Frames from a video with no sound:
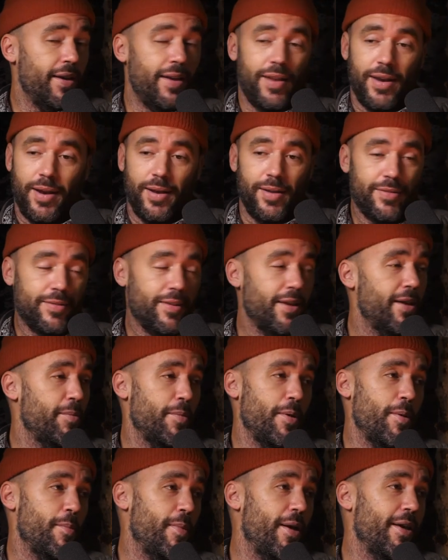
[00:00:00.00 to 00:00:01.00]
And it's going to
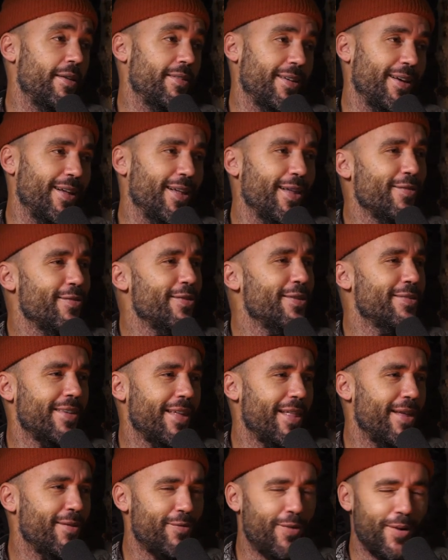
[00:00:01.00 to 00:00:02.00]
be amazing. I'll even say
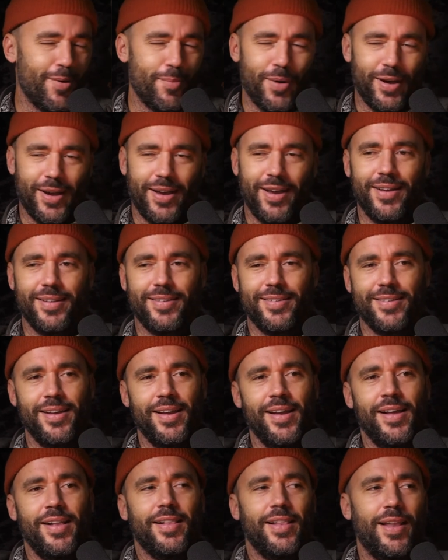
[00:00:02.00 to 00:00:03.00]
that for my kids.
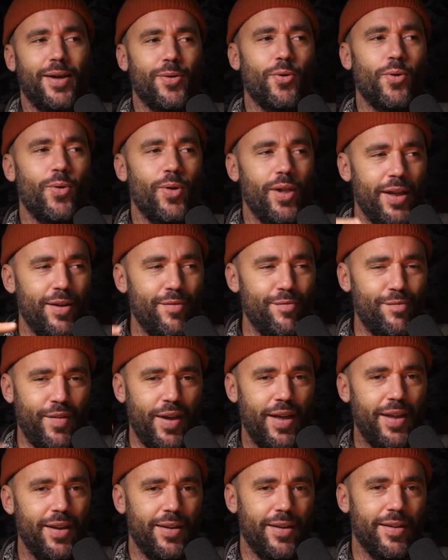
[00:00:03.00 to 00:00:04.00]
Like, we'll
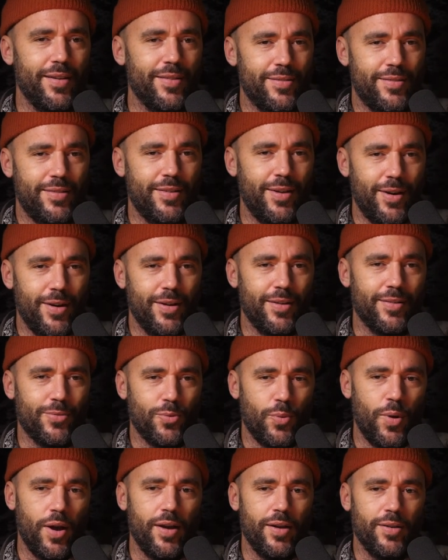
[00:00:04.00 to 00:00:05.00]
invent serious
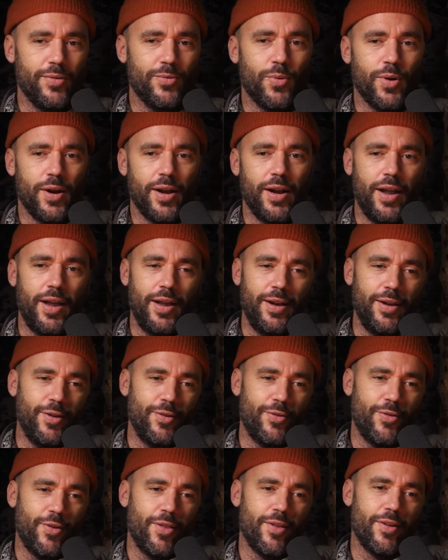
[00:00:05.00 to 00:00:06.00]
ways we're going to end
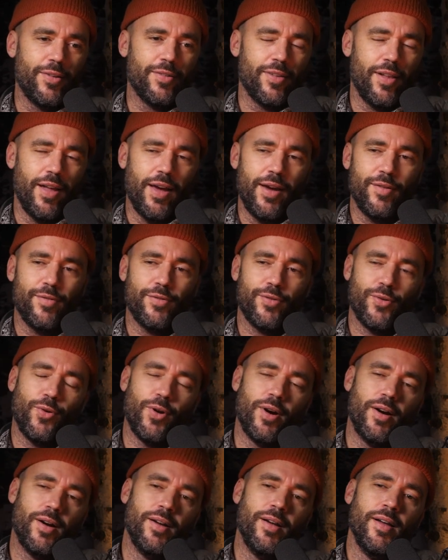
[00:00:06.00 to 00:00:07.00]
each other's lives,
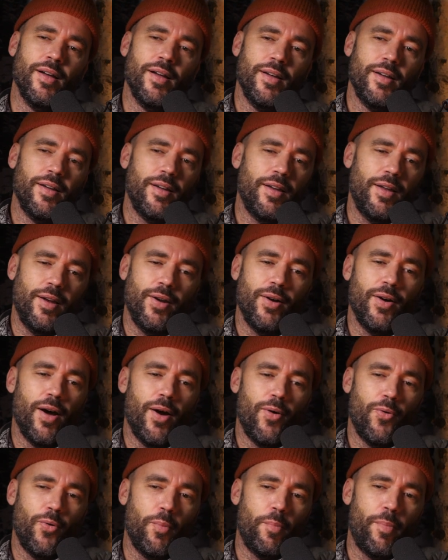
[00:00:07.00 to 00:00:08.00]
or, you know, I
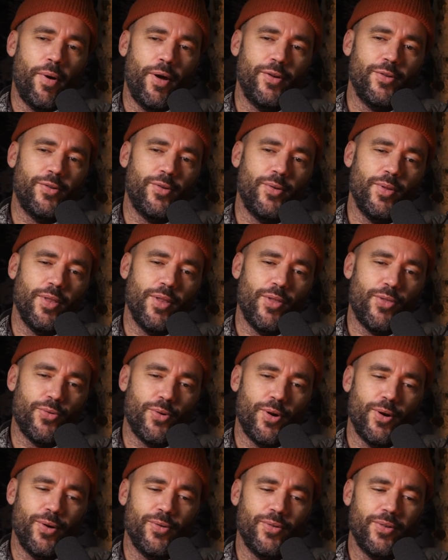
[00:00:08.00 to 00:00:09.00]
will punch you in the
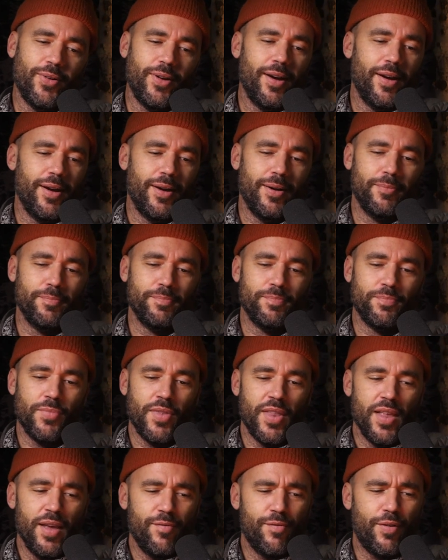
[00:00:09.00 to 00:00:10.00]
throat.
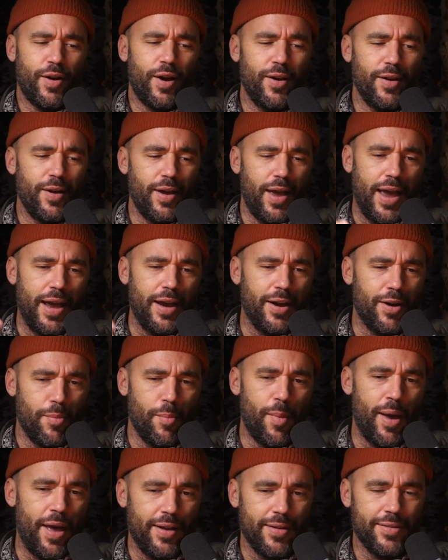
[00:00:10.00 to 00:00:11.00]
Very
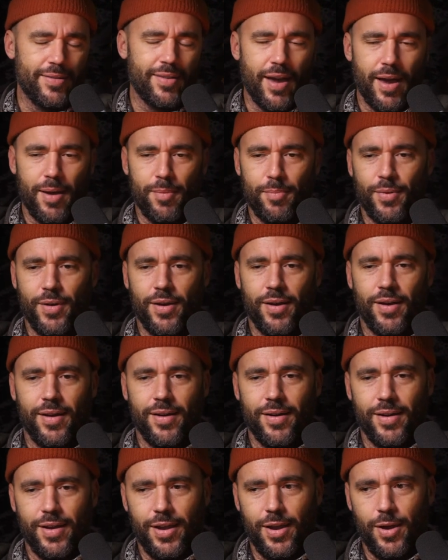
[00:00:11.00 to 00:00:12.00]
Anchorman type
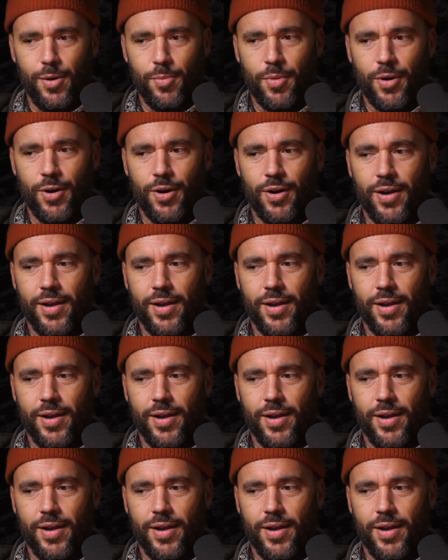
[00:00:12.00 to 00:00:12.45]
humor.